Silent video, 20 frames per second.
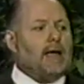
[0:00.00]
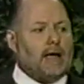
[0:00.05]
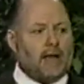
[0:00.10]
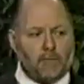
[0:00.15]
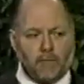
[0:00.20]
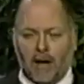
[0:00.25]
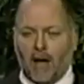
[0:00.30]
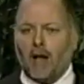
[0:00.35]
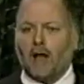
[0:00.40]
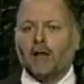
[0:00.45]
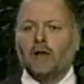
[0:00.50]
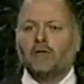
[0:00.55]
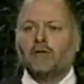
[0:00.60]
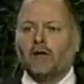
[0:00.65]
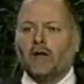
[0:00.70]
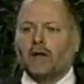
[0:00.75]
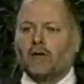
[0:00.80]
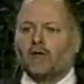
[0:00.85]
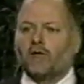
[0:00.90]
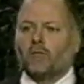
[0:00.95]
in
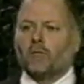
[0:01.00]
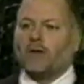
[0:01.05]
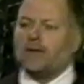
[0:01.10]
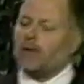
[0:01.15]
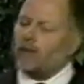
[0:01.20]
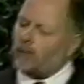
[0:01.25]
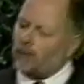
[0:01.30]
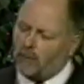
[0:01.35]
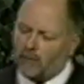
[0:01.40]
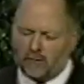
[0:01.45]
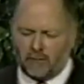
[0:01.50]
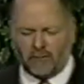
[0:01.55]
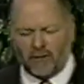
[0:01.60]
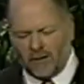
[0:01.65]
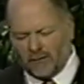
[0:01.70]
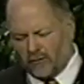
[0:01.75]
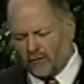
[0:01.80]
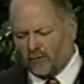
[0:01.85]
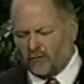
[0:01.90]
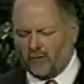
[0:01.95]
politics, but they call them,
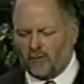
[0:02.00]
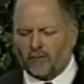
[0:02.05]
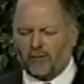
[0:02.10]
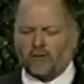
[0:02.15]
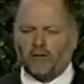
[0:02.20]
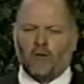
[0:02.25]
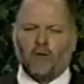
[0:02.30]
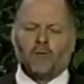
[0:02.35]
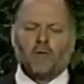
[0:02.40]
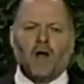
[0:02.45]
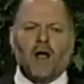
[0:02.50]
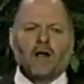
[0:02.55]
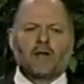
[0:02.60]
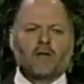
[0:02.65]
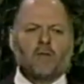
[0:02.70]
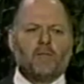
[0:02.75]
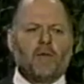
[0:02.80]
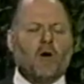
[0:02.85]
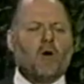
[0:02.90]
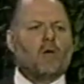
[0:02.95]
Dr. Schulze, don't
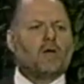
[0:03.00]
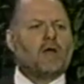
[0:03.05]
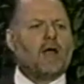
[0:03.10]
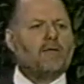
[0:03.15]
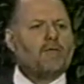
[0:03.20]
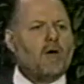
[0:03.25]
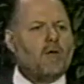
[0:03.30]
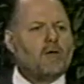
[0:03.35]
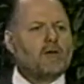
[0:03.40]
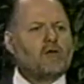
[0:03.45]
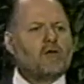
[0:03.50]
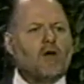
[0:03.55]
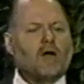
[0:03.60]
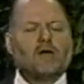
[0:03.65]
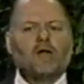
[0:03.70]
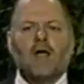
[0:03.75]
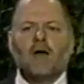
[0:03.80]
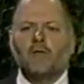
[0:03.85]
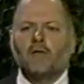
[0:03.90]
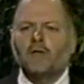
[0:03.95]
rock the boat. And I've always
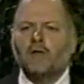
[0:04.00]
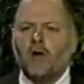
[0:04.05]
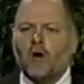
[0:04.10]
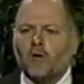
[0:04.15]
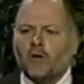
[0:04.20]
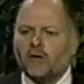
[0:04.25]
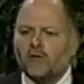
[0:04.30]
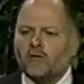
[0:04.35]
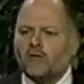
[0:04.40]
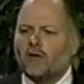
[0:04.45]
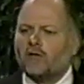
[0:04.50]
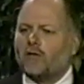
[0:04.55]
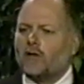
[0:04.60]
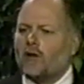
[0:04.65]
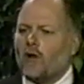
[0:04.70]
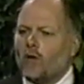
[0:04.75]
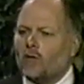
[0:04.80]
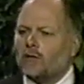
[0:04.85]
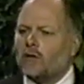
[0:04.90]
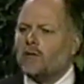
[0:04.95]
thought, you ever notice that
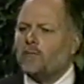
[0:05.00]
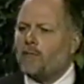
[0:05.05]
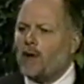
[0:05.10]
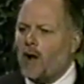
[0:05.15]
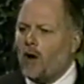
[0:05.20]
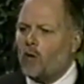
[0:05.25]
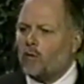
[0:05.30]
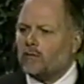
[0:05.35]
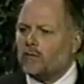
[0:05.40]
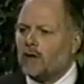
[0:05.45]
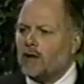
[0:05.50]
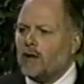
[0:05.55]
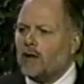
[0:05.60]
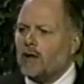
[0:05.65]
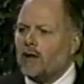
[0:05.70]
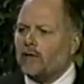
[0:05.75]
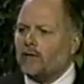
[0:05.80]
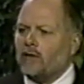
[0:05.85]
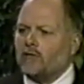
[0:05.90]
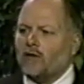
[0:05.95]
the only boat
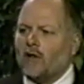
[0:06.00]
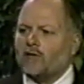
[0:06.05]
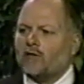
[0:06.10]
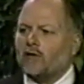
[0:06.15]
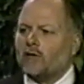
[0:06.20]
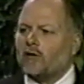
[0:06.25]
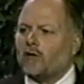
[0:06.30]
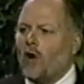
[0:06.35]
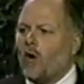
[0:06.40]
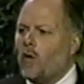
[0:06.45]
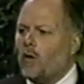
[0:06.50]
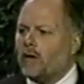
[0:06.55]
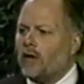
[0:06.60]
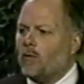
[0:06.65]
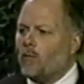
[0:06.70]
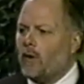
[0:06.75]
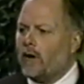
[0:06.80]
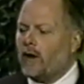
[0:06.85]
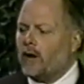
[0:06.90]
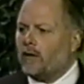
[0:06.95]
that doesn't go
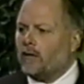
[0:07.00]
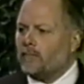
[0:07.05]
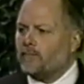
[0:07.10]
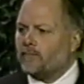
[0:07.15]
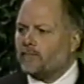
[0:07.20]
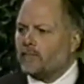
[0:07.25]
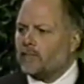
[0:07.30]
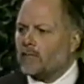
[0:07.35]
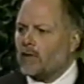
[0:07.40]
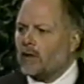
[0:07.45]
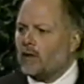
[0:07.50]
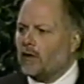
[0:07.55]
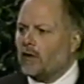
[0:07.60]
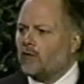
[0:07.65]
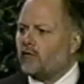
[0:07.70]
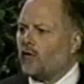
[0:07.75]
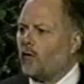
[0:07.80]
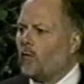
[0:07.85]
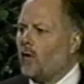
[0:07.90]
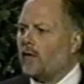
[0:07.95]
anywhere
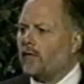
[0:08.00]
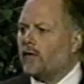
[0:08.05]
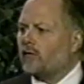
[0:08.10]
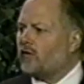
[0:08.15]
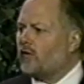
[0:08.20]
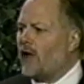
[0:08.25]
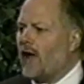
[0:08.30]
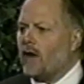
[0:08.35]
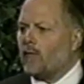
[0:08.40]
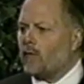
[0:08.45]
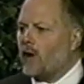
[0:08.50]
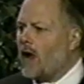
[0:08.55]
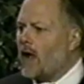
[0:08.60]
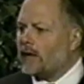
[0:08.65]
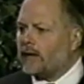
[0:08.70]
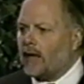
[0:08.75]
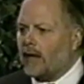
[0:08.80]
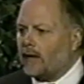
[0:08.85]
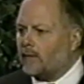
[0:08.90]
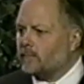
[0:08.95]
is the one that's not
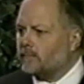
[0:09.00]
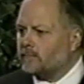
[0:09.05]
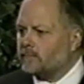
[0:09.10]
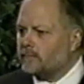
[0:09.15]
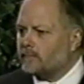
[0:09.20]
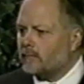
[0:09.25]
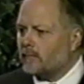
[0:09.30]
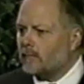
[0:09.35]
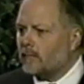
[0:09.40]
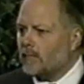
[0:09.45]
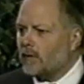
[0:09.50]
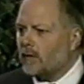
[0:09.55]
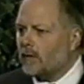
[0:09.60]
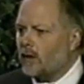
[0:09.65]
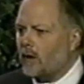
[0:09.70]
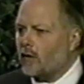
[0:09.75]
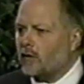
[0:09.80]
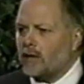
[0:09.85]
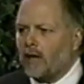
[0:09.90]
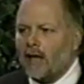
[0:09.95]
rocking?
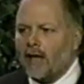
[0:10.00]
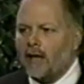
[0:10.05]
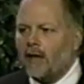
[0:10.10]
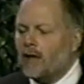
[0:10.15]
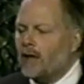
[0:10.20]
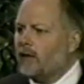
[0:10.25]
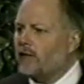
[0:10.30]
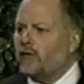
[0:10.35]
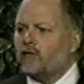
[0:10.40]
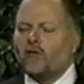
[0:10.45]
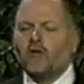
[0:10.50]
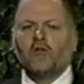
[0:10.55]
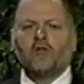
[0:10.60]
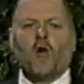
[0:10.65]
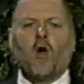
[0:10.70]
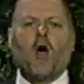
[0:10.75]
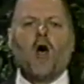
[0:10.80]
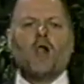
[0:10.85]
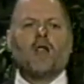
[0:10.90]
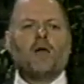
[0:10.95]
Okay? This
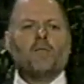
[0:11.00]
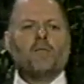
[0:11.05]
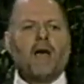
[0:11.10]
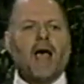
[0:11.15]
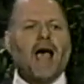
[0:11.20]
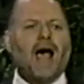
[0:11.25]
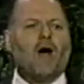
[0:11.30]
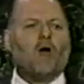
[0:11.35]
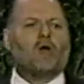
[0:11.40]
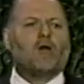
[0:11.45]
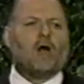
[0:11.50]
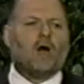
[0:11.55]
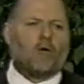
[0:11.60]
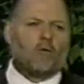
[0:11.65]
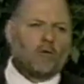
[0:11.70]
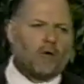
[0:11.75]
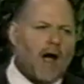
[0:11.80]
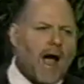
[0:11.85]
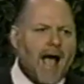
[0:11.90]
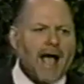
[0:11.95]
is all about
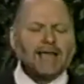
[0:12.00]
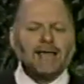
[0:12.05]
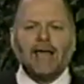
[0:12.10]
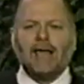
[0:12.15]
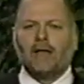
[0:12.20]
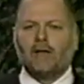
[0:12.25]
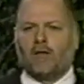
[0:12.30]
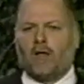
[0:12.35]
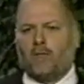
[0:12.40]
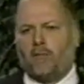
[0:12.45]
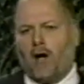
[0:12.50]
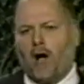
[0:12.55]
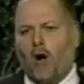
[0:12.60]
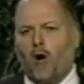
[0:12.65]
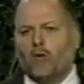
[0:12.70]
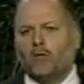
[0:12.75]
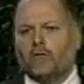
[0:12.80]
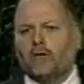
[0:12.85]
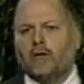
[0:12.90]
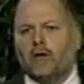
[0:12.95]
rocking the
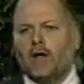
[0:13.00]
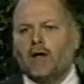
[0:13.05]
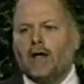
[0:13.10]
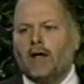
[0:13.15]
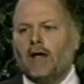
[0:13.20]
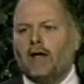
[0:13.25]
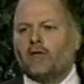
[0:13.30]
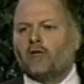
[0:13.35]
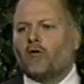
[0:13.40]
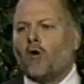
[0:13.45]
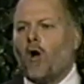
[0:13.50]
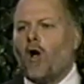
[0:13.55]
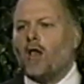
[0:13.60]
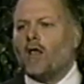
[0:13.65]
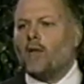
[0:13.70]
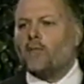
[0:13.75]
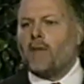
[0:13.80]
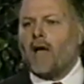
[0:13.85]
boat. It's all